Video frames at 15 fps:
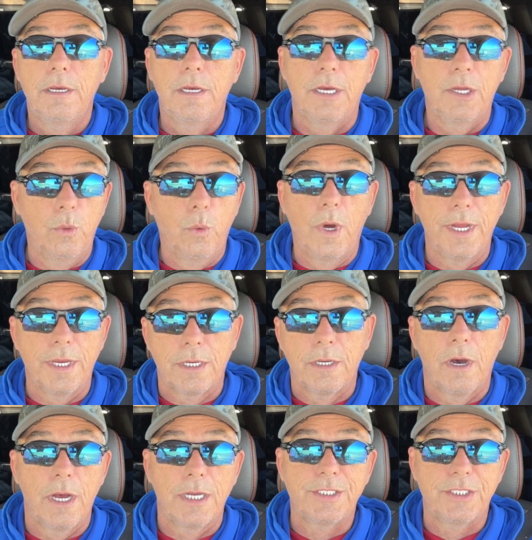and what it
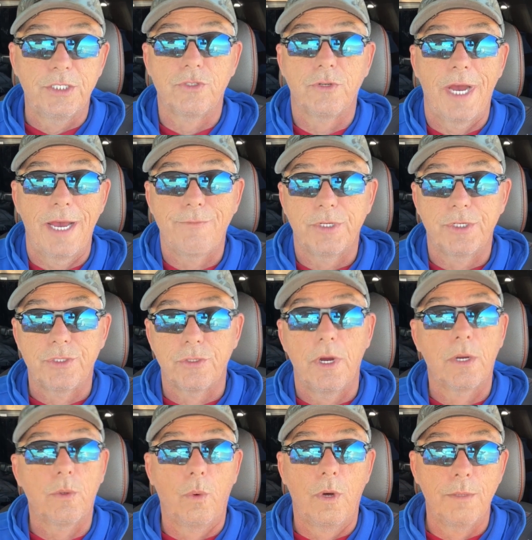costs to drive your
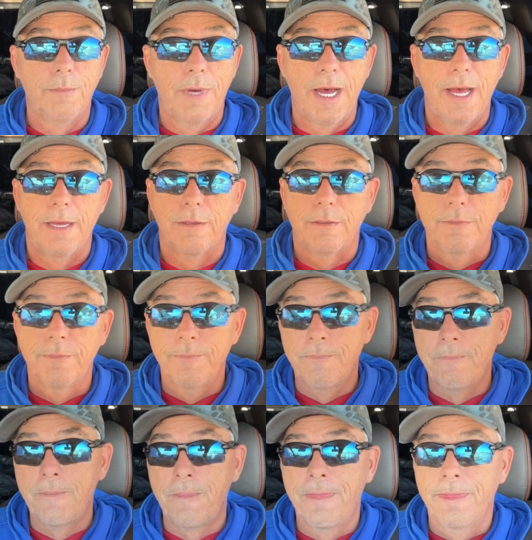truck 1 mile.
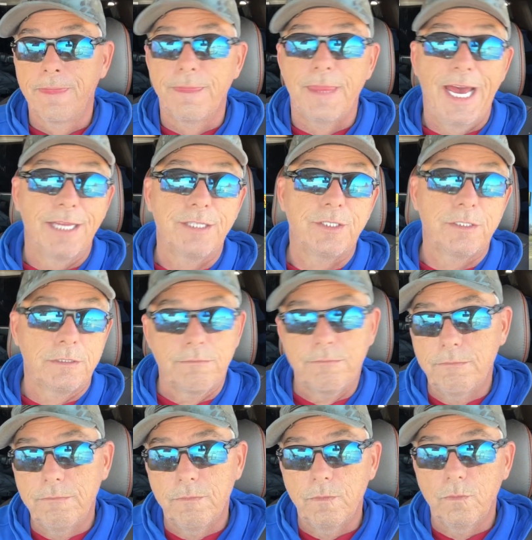That's
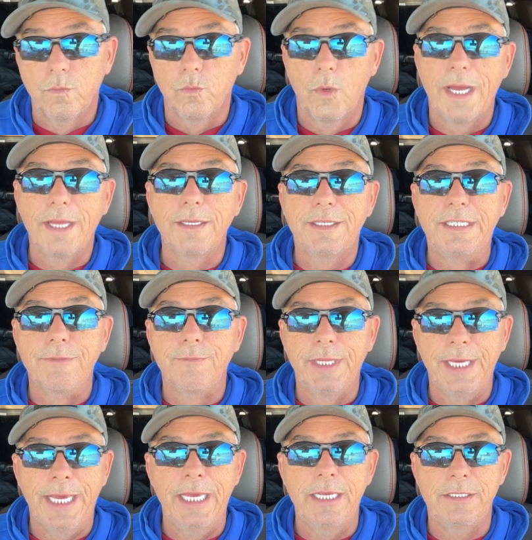
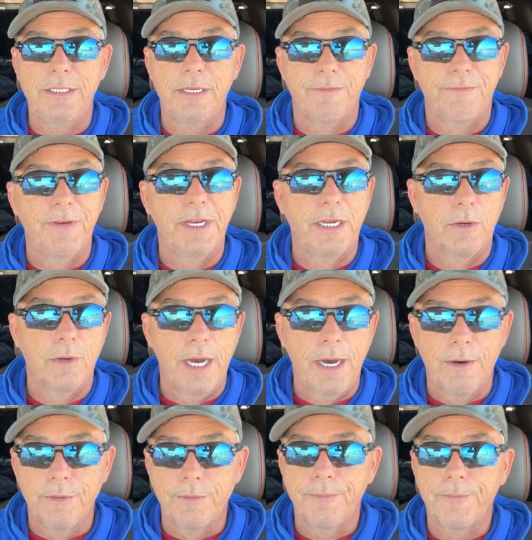relatively easy to figure
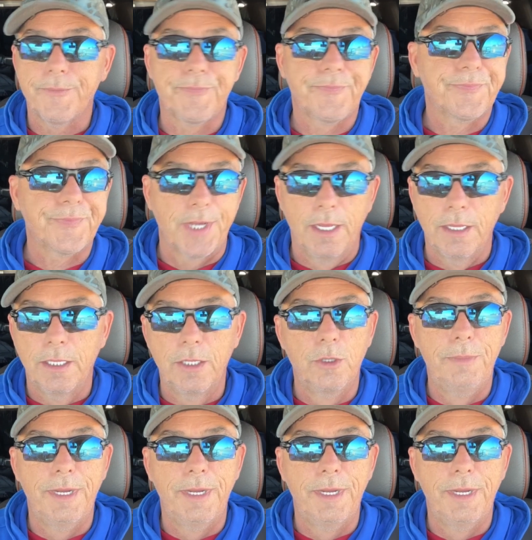out. A little